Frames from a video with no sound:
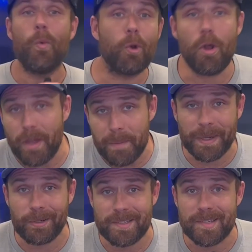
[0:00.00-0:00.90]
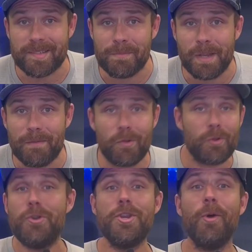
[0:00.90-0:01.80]
we're all hypocrites at some level.
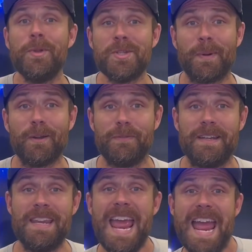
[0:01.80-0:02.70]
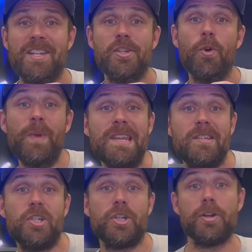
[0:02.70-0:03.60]
No one's perfect. And so we as
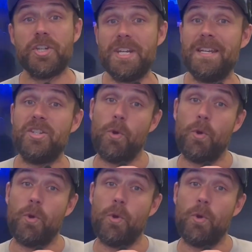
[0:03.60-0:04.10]
a church need to